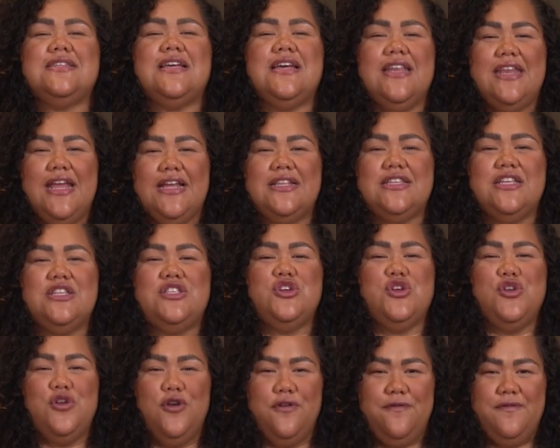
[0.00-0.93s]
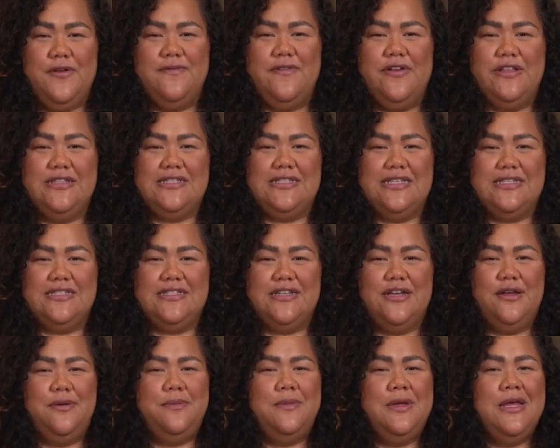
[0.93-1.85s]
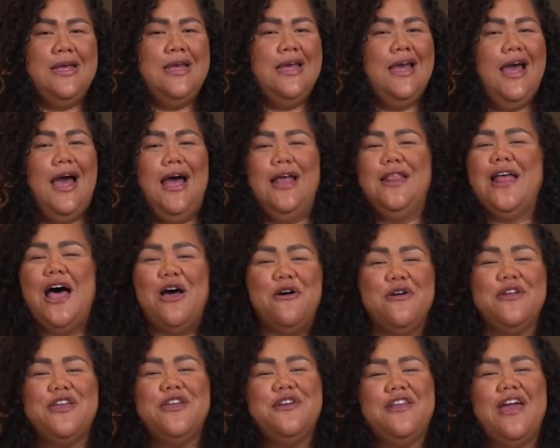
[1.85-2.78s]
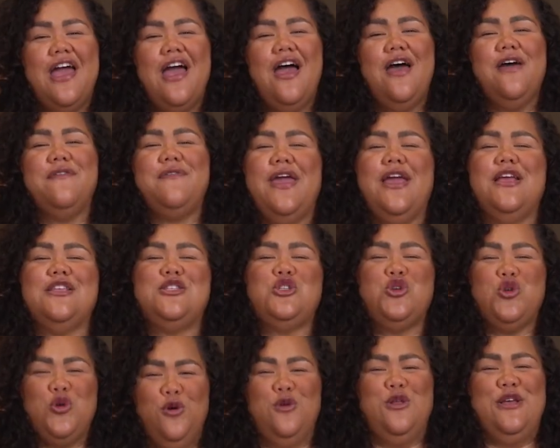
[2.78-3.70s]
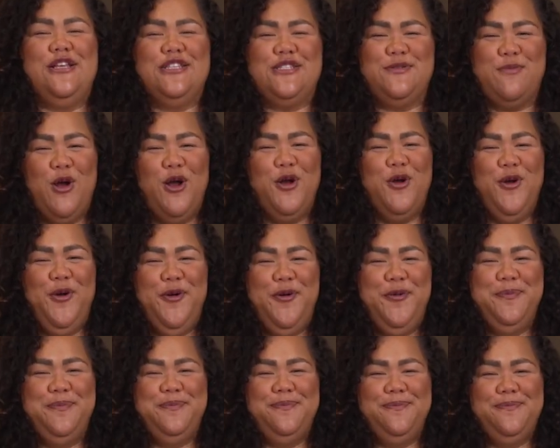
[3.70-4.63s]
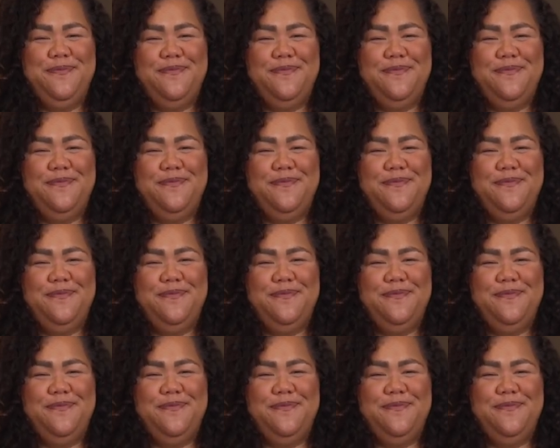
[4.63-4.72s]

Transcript: connected to your Vivint system, allowing you to have a truly smart home.